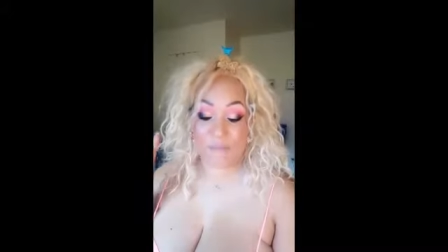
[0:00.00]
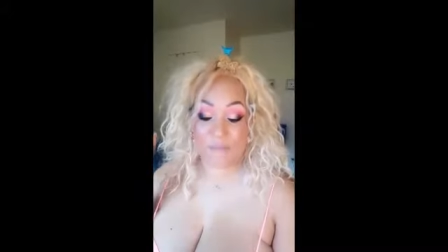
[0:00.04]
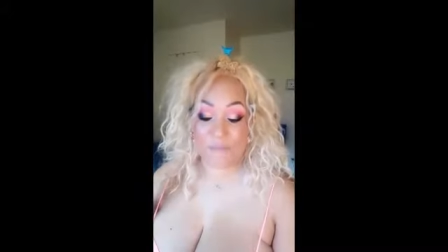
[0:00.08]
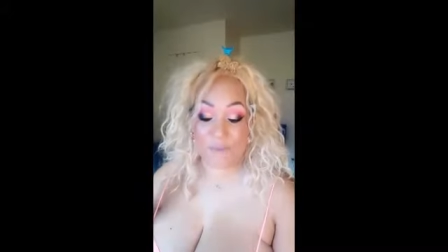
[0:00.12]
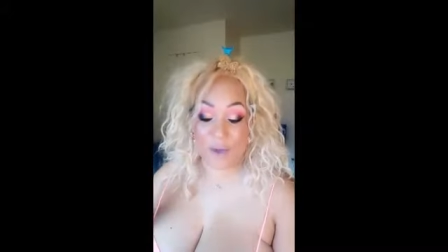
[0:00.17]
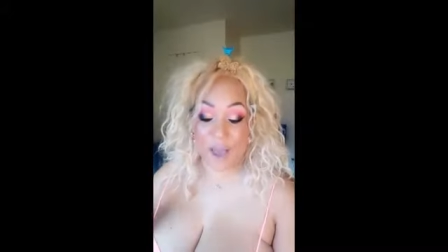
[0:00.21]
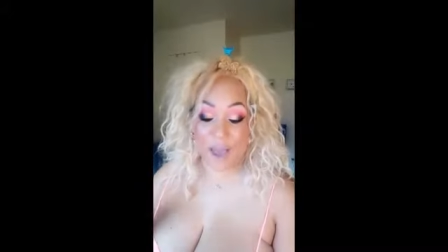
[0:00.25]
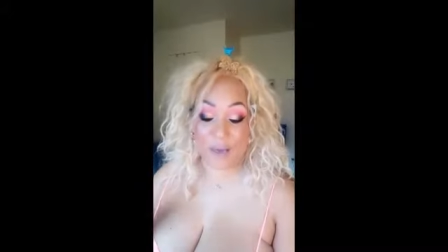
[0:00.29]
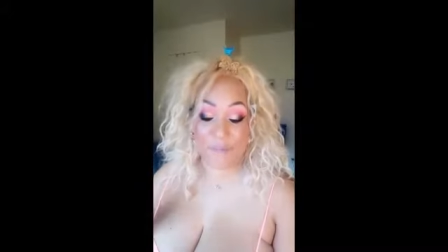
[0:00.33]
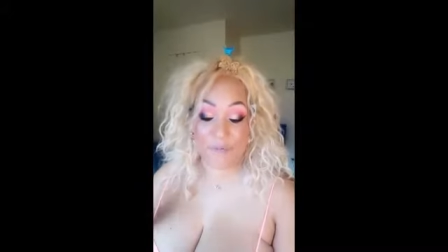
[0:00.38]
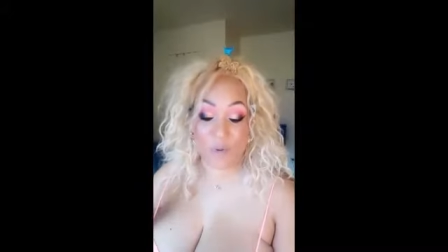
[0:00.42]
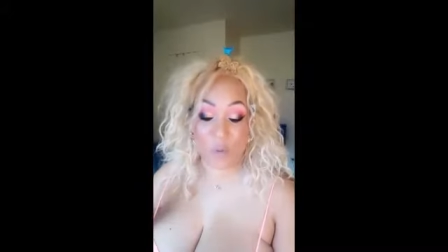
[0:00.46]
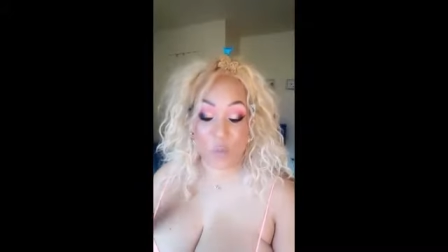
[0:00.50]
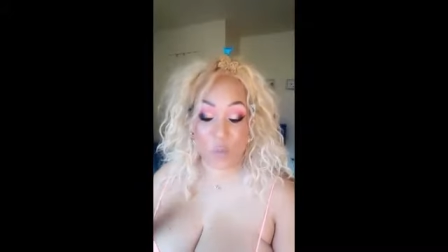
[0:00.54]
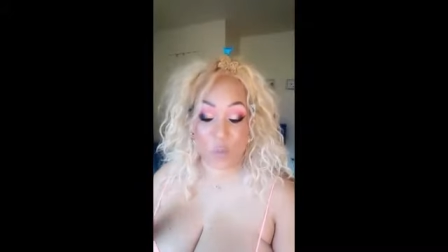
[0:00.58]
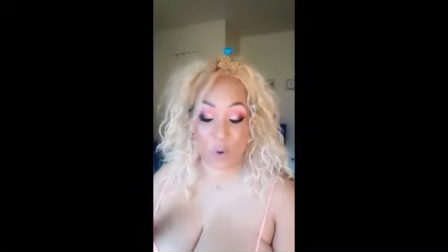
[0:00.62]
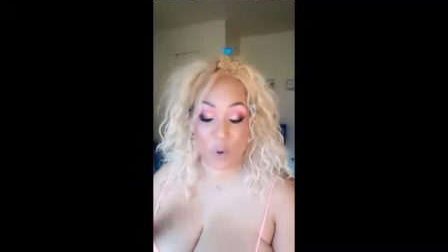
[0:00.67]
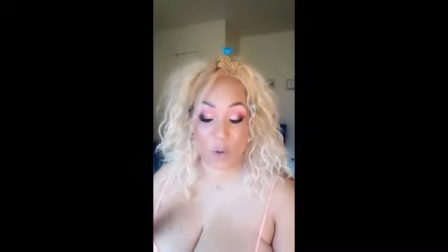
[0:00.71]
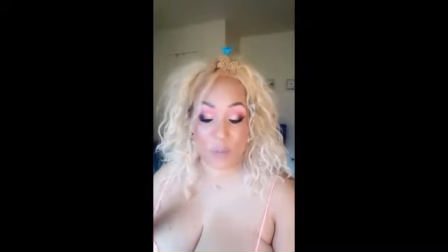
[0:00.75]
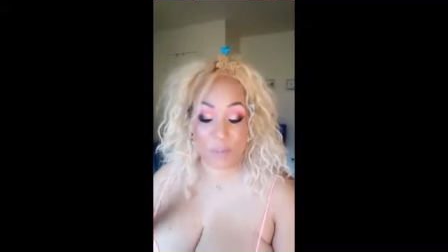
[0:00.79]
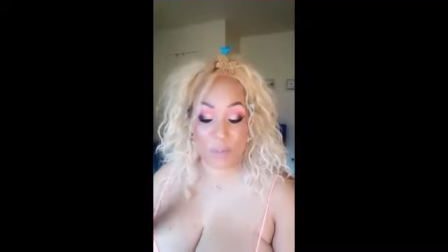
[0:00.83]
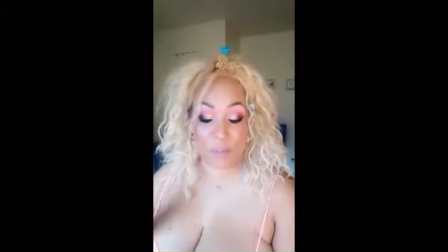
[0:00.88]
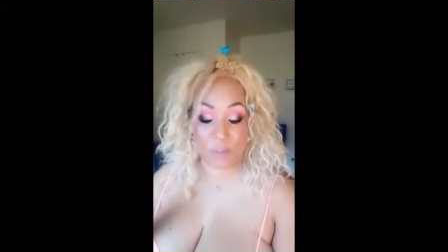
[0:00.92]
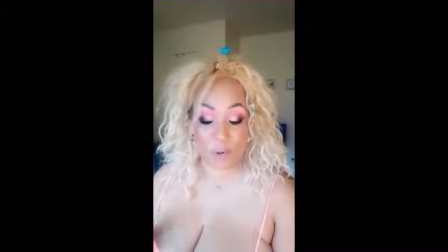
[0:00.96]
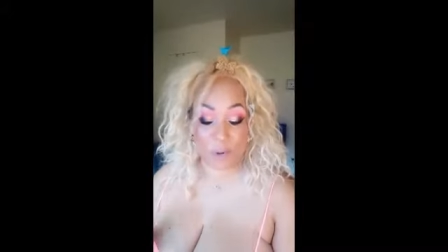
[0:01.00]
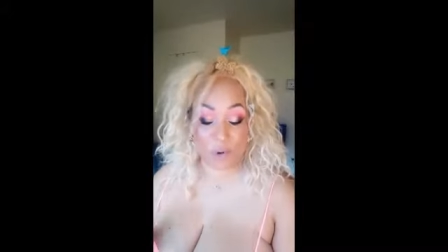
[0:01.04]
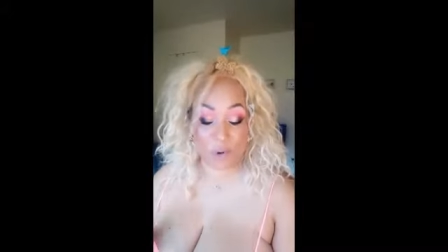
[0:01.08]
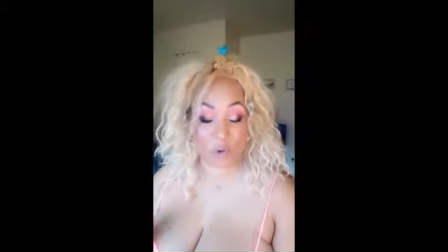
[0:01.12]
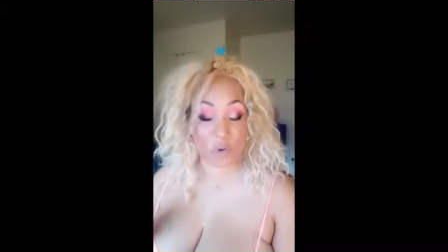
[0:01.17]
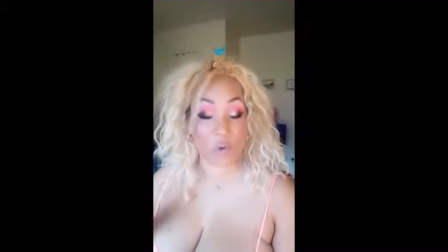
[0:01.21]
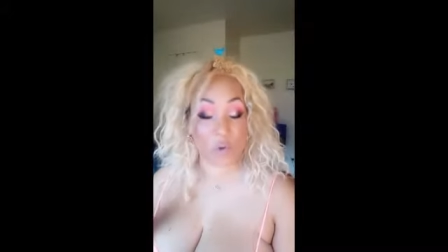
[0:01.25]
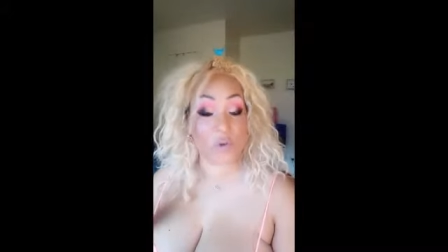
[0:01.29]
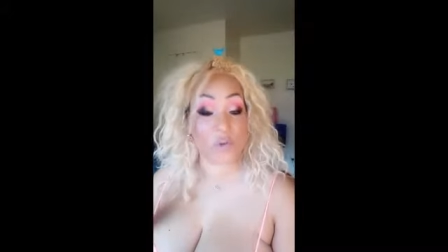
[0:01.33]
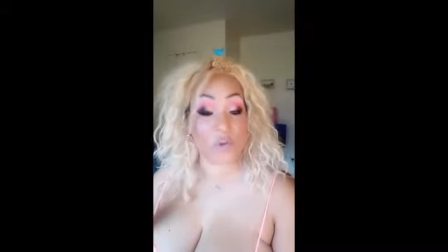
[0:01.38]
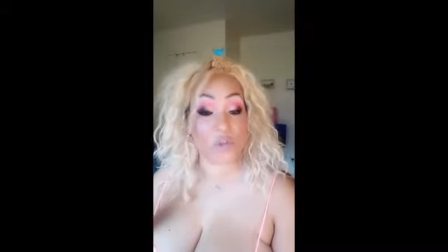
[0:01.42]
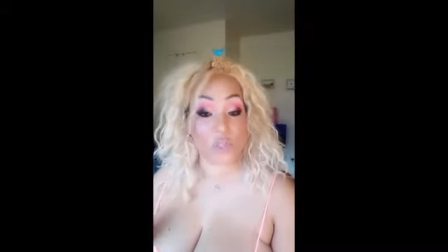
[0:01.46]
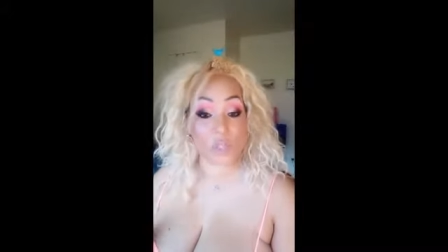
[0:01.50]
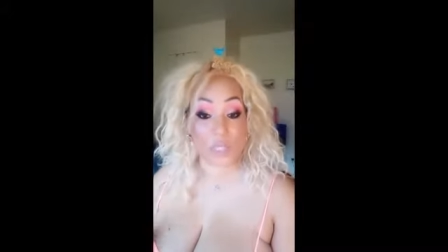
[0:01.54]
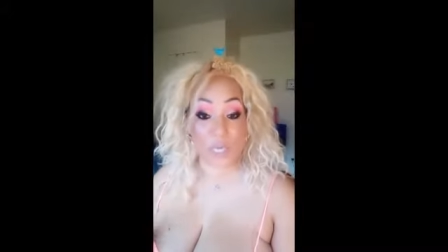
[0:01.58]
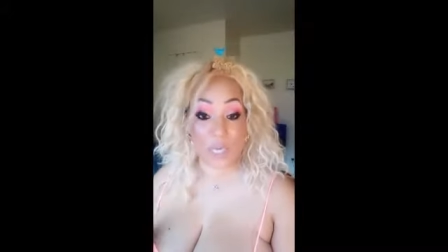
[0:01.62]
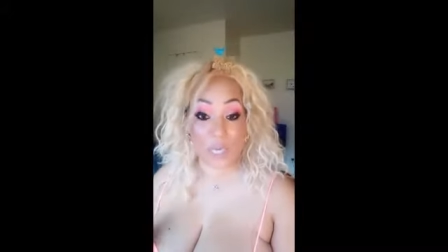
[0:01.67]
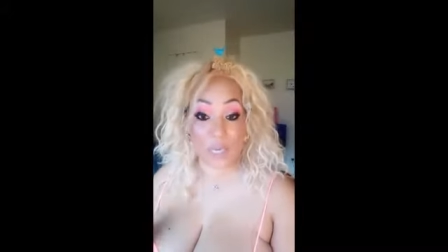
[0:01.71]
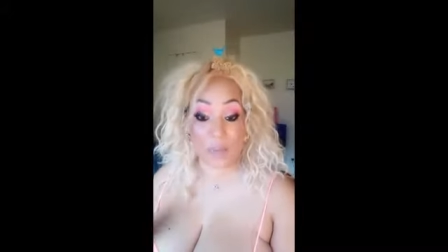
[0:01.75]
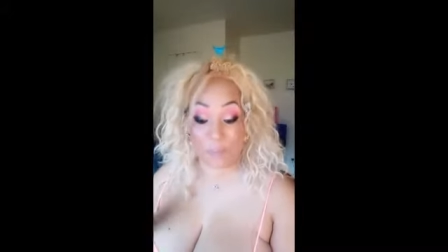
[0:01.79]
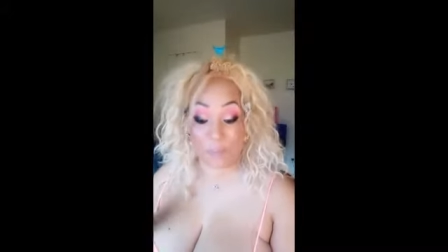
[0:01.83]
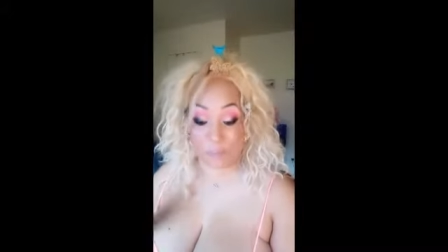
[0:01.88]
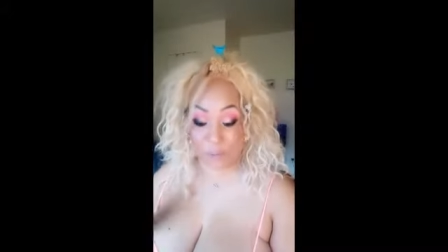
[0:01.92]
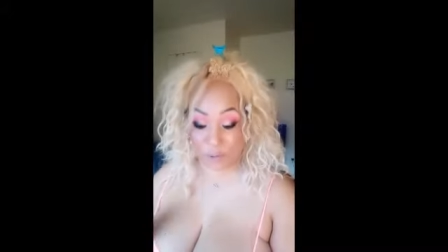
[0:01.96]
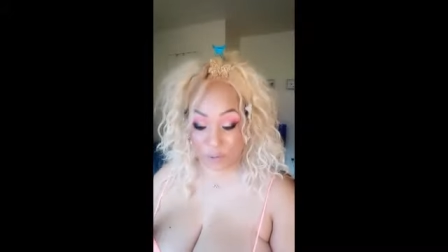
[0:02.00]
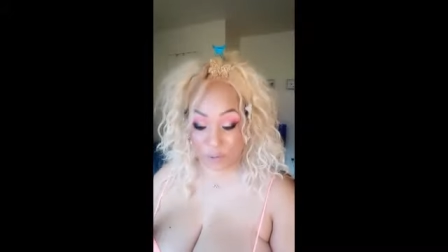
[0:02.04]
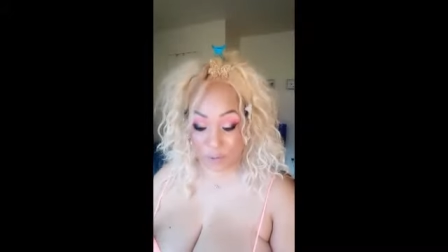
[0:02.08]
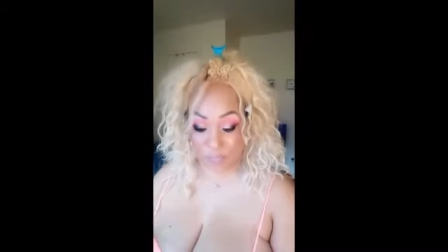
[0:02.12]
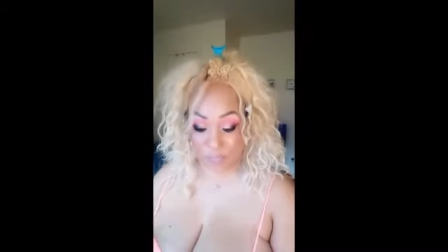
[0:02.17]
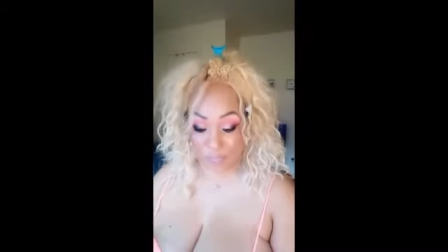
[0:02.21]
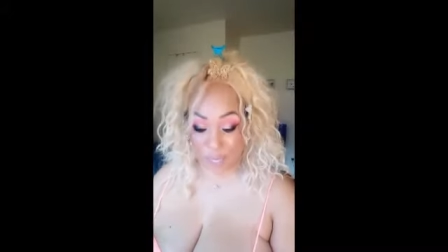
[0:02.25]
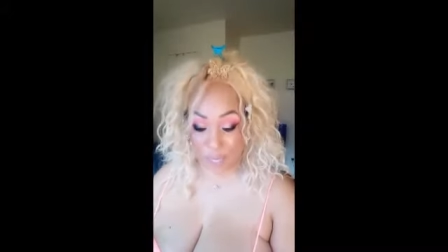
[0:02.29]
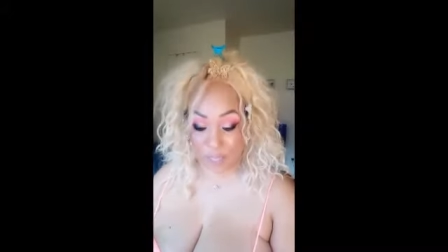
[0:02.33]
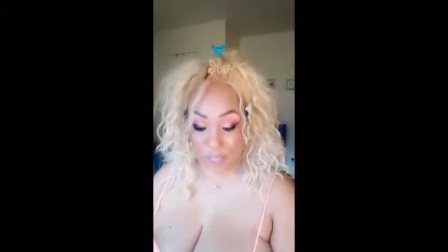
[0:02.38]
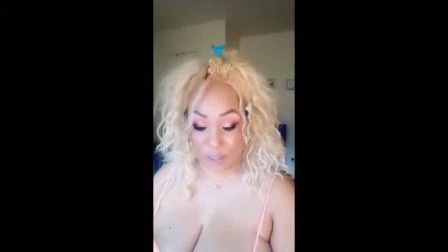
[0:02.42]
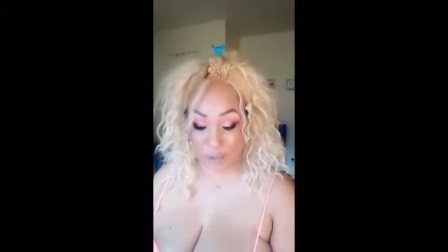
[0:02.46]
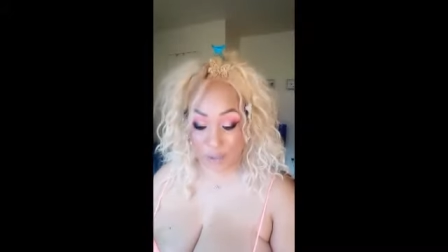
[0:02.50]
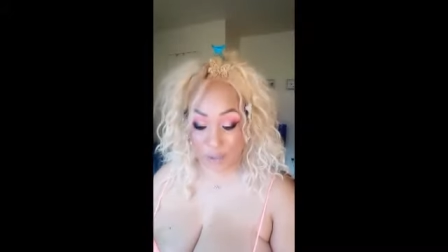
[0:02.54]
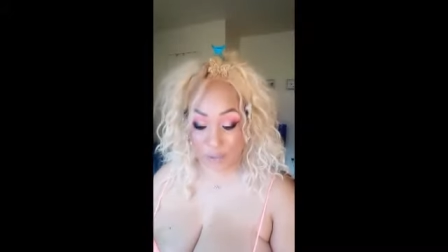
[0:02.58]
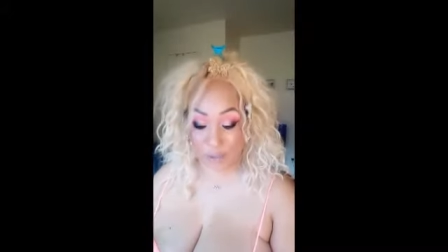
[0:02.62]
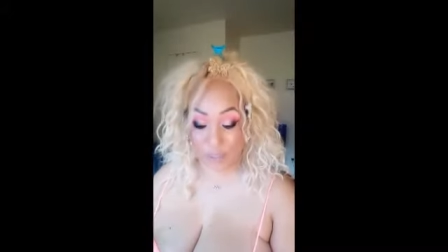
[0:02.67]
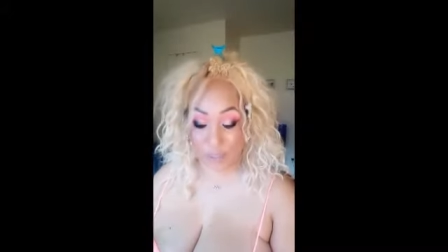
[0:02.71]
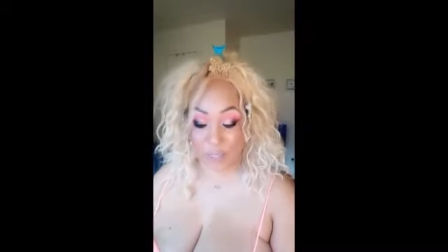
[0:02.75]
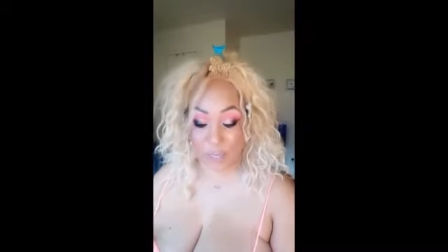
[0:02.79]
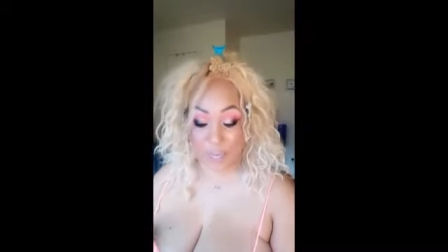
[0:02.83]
5 in 1 Miracle Skin Protector.